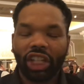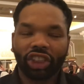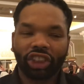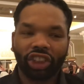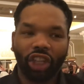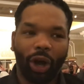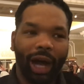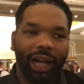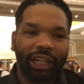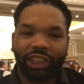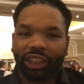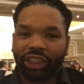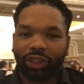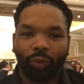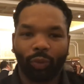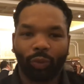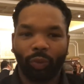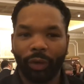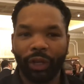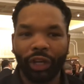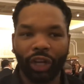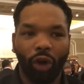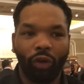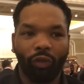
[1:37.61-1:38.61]
So I just,
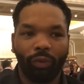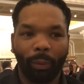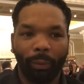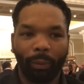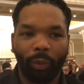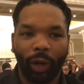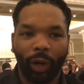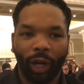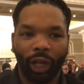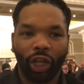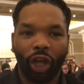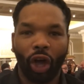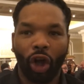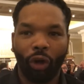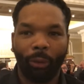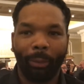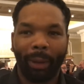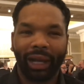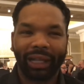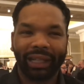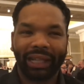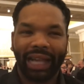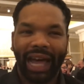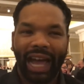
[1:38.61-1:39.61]
you know, went along with
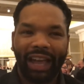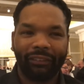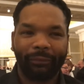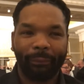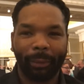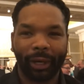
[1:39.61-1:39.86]
my life.